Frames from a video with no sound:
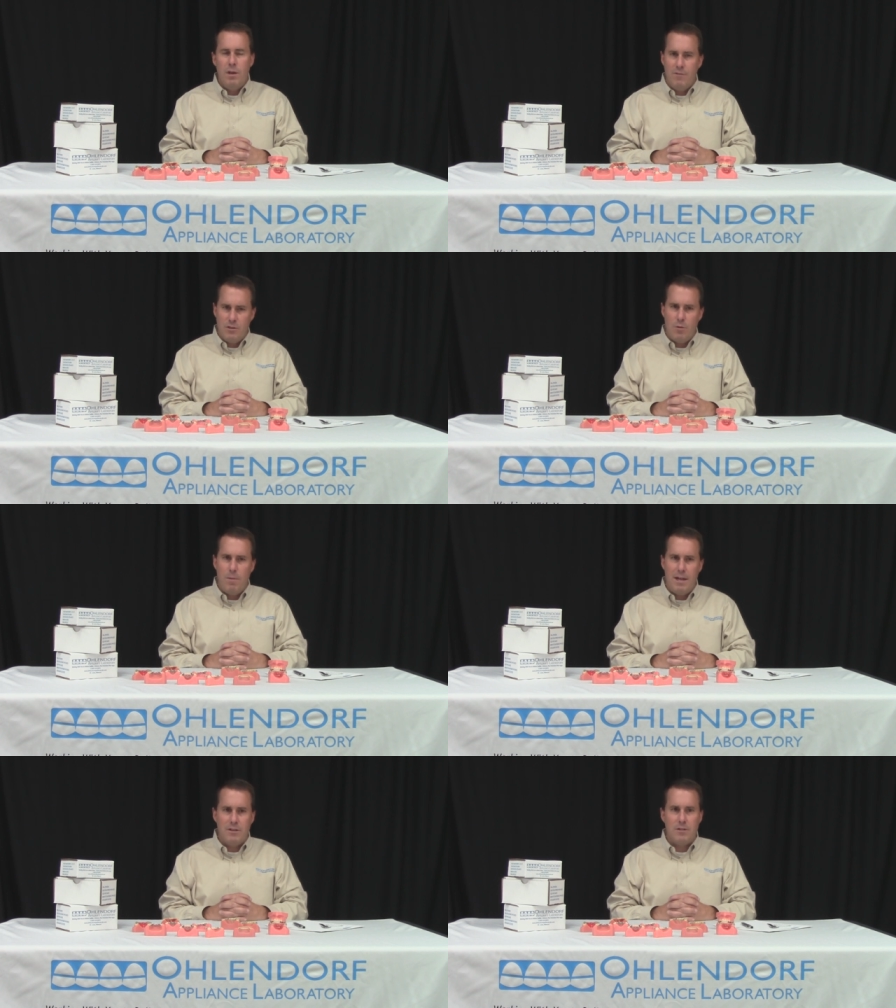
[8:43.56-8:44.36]
We have a
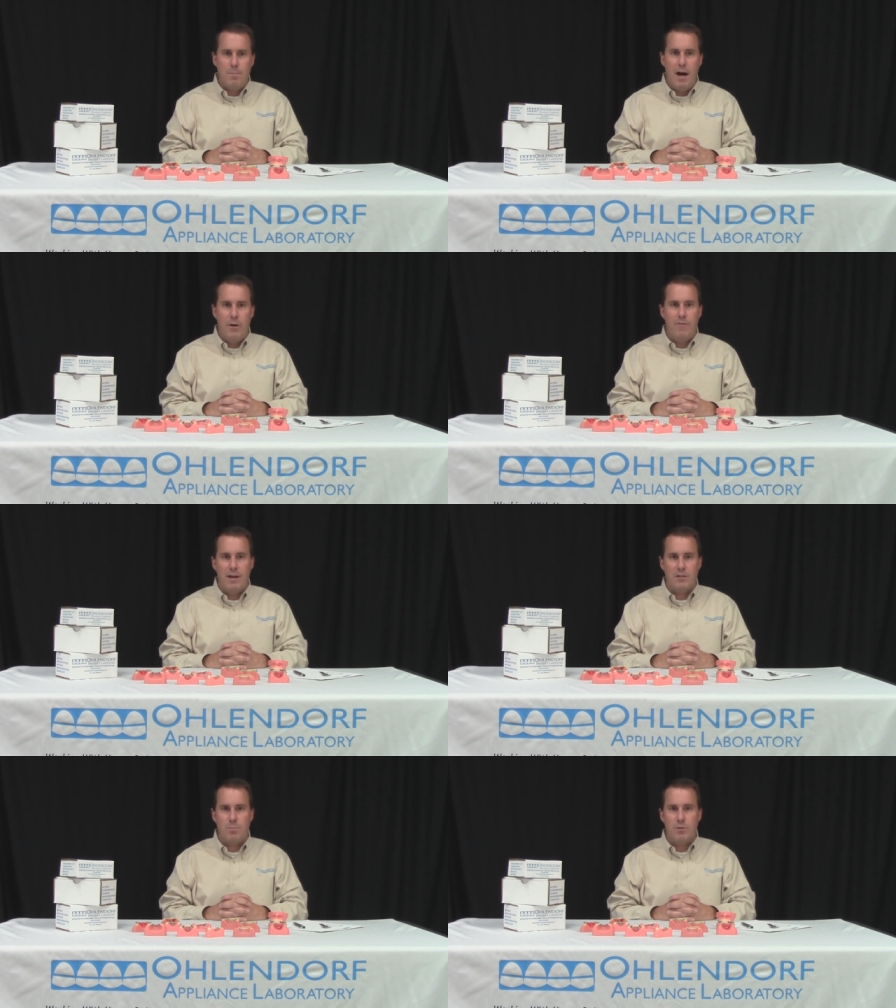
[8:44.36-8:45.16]
tremendous amount
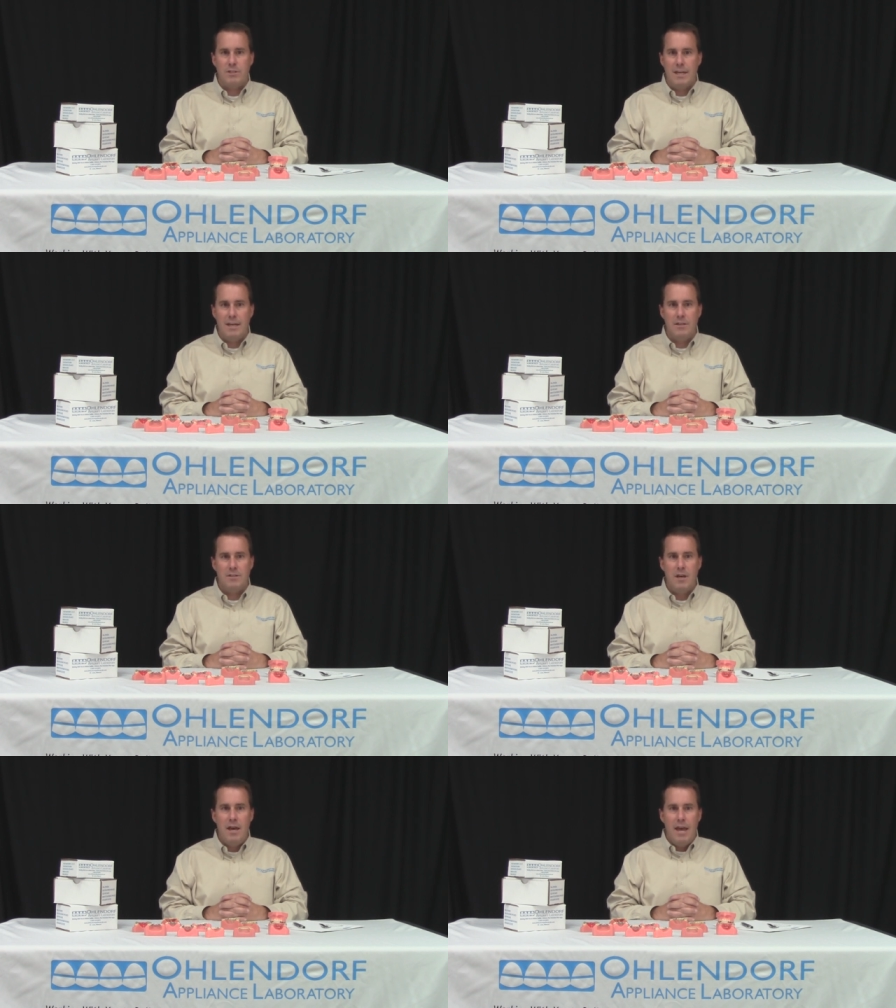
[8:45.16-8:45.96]
of
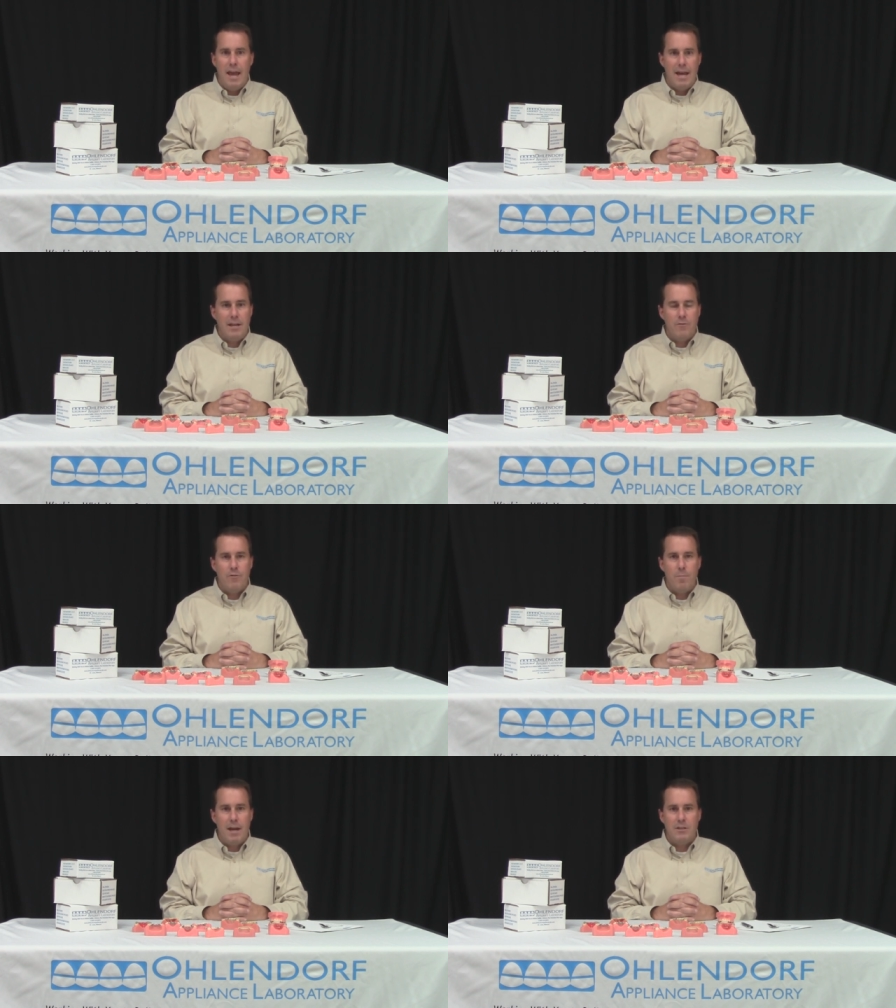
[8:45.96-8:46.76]
expertise and
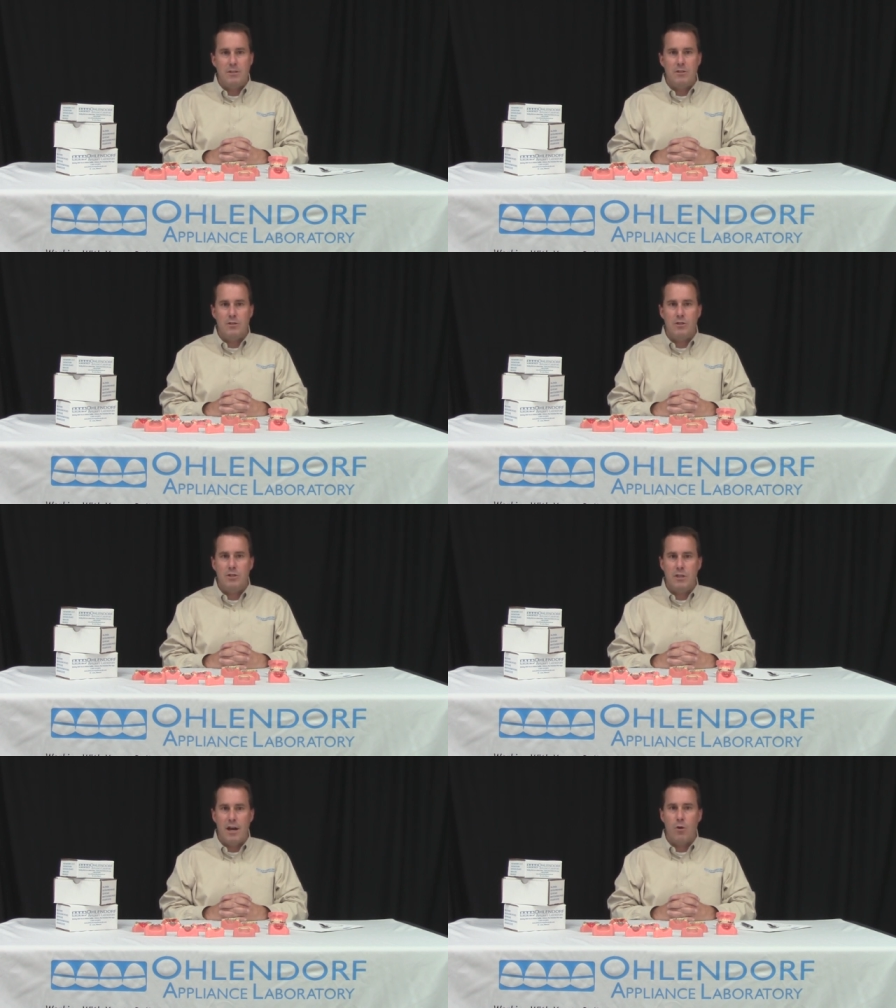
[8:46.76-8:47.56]
information to
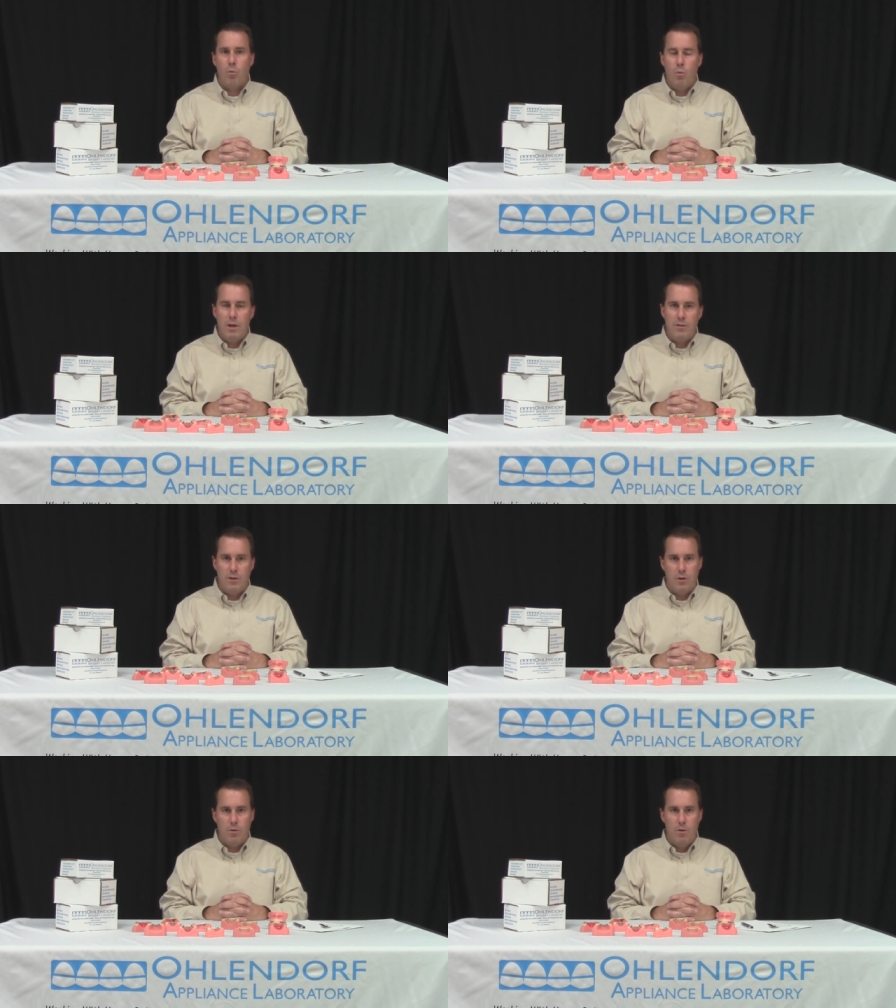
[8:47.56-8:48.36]
share
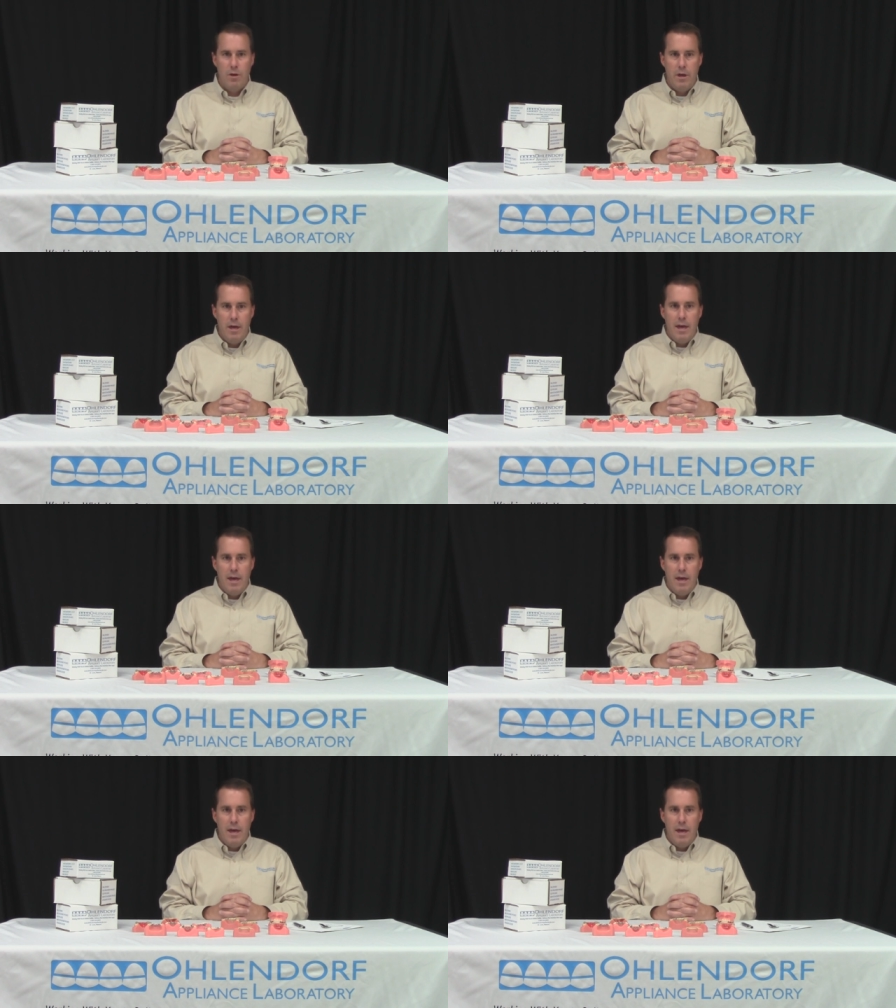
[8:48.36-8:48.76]
with you,